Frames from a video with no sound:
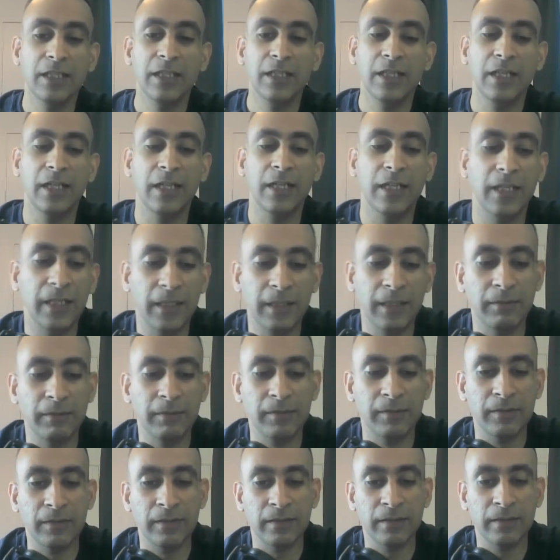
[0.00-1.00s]

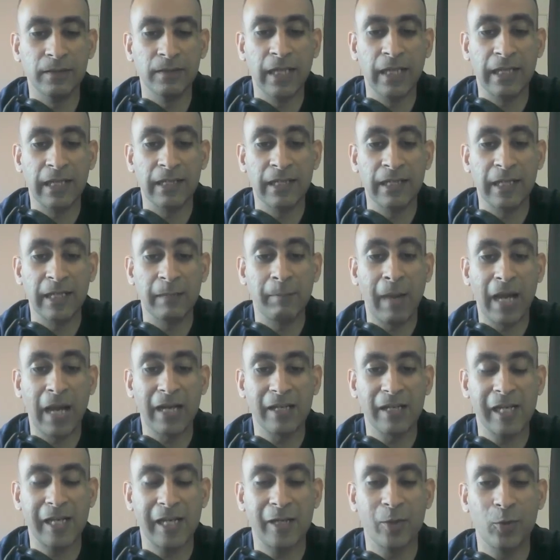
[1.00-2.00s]
like a
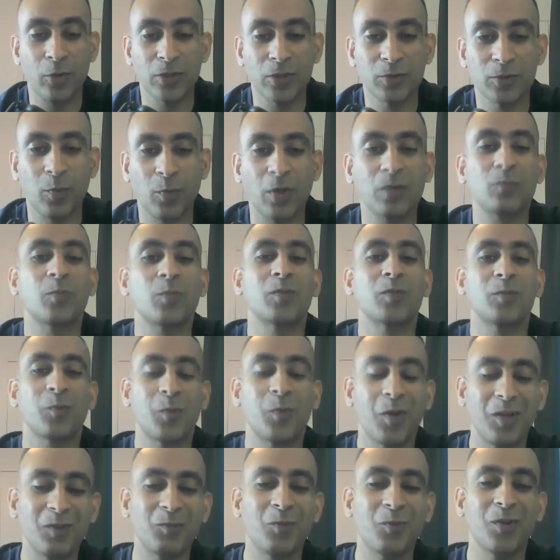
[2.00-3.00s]
bank like yours?
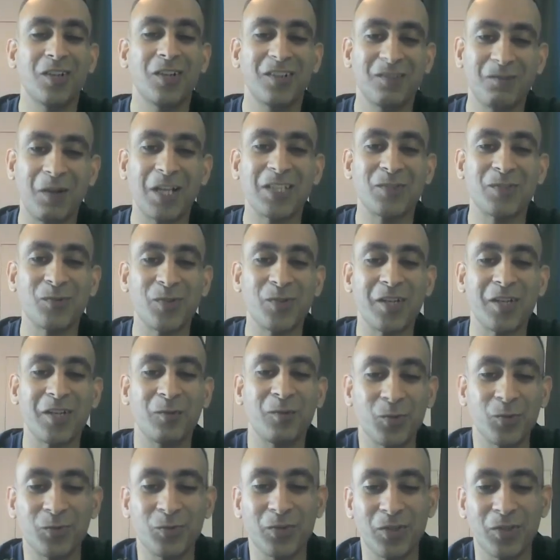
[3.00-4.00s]
What advice would you
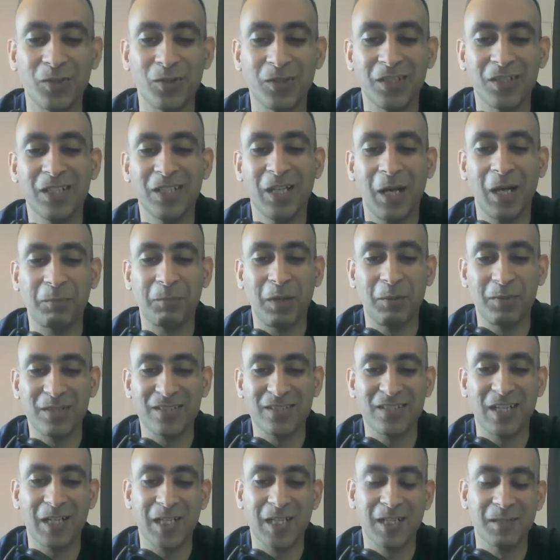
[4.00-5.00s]
give to
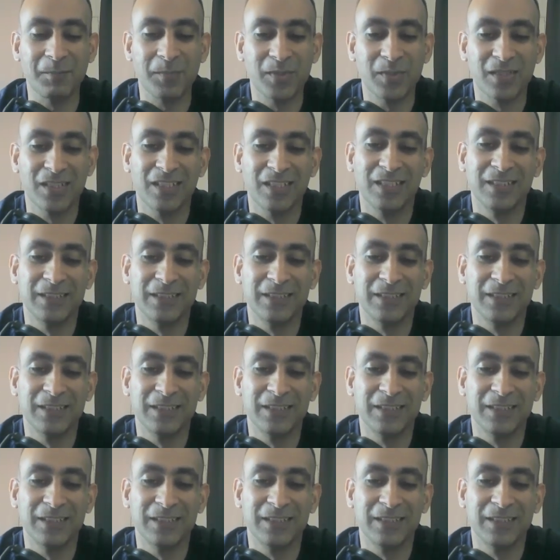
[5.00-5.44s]
upcoming startups?